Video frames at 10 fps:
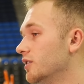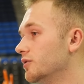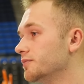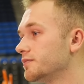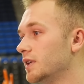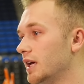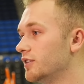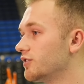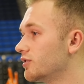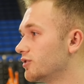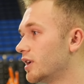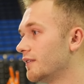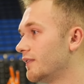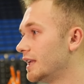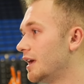So, yeah, just trying
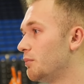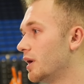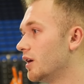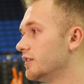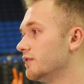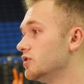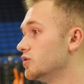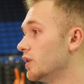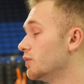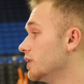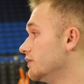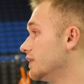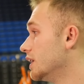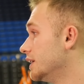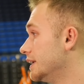to find that balance of enjoying what
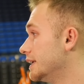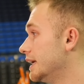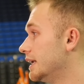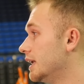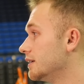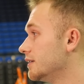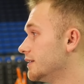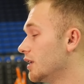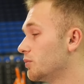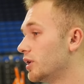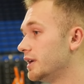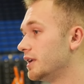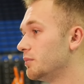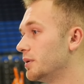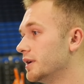you've done and celebrating
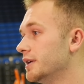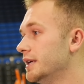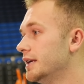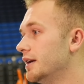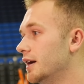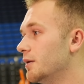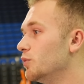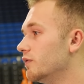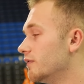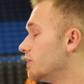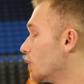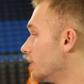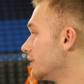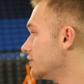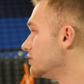it, but moving
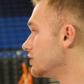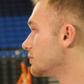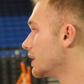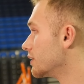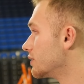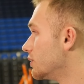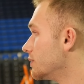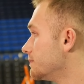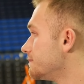forward as soon as you get back on court.